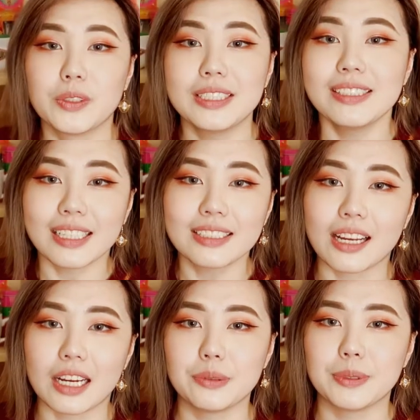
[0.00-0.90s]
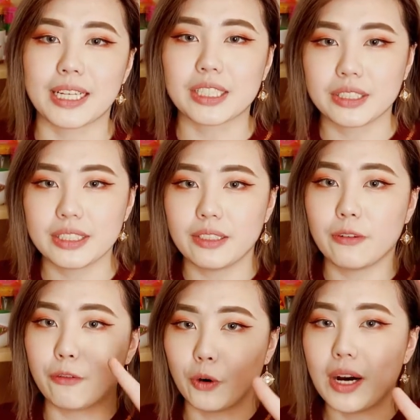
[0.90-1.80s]
this next item is actually
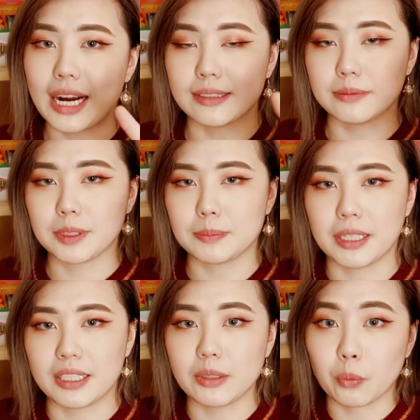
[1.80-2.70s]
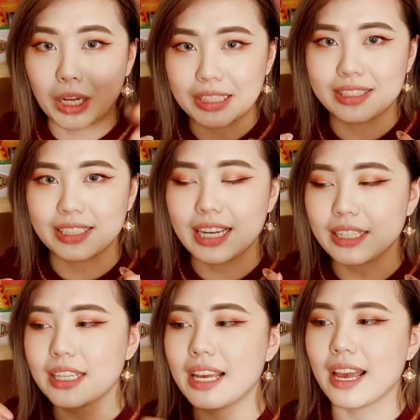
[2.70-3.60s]
four items but in one set,